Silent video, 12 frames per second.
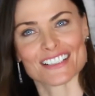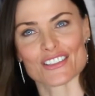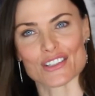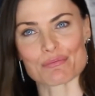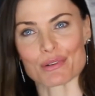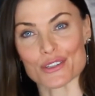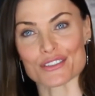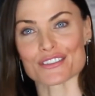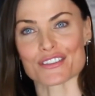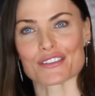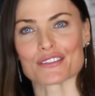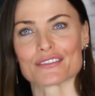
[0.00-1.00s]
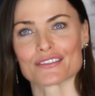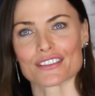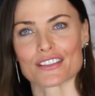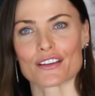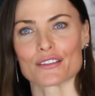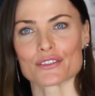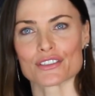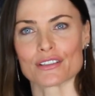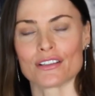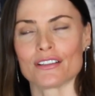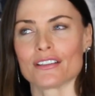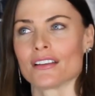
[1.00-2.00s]
She pushes you, you know,
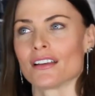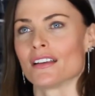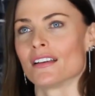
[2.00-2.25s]
she